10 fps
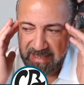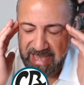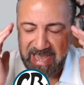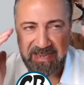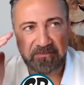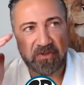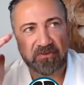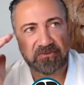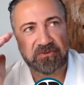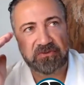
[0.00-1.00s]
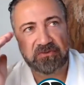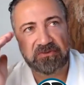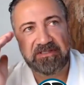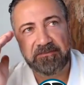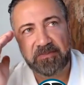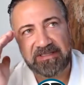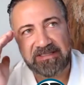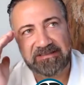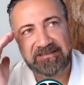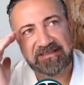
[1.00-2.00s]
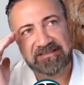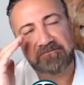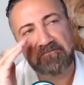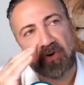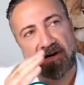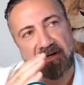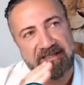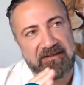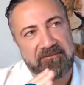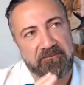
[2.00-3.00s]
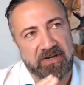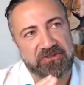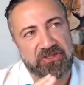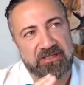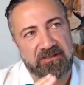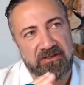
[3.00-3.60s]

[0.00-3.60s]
I am going to deplete this marketing budget,